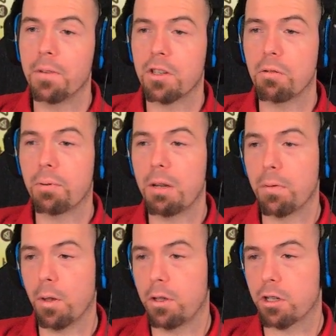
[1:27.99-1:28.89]
Supreme
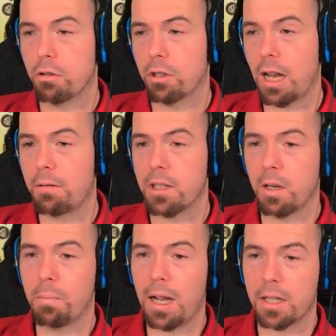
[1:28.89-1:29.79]
Thunderstruck
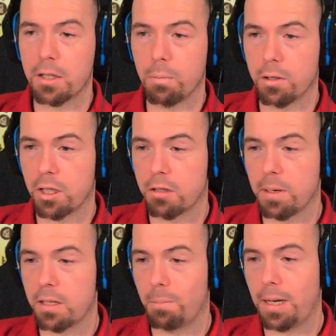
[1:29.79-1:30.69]
Guaranteed Pack is the most
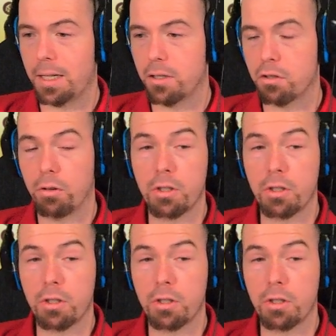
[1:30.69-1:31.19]
expensive pack in the store.